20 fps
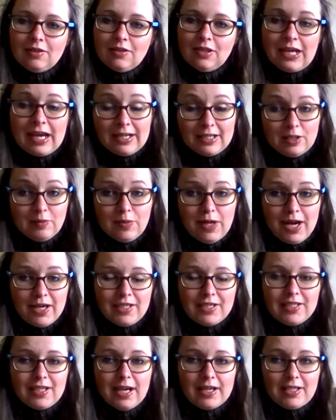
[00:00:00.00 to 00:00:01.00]
item that I'd
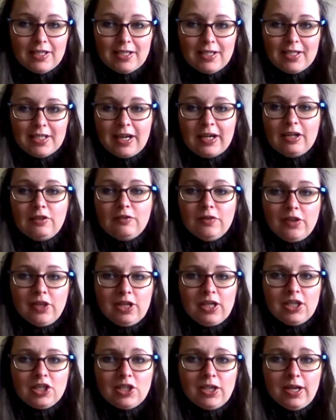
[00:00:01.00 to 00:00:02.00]
started designing for the
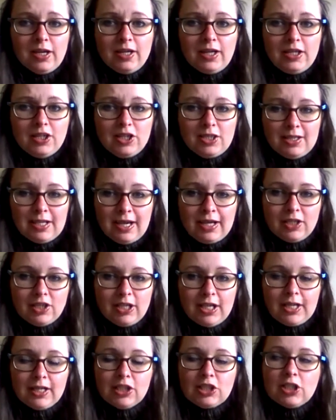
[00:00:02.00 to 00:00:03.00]
Initiate Knit Design
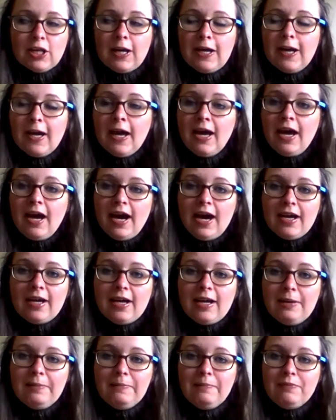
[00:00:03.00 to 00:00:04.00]
Challenge
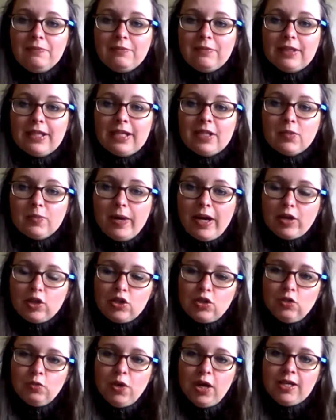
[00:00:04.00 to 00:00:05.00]
links back
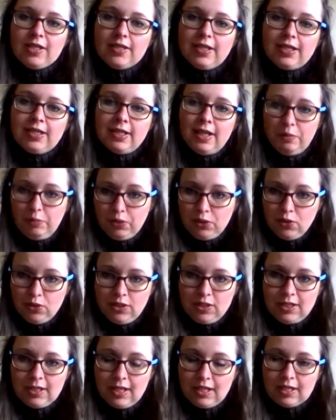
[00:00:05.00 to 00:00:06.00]
to what I said in episode
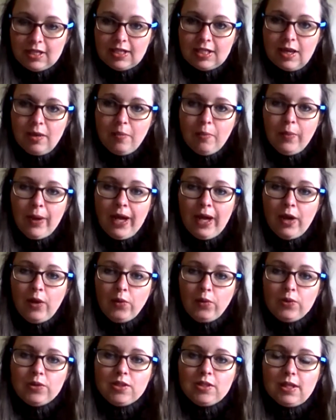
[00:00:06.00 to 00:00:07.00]
6
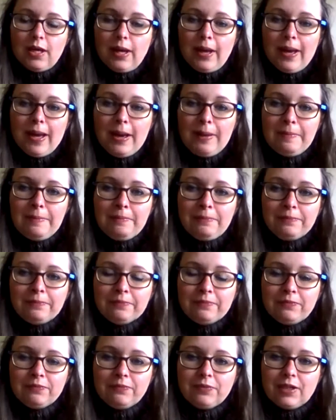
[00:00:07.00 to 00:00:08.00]
about
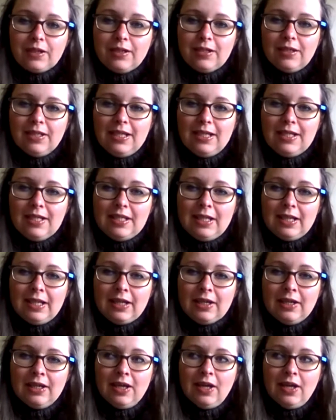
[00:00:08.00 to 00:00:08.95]
needing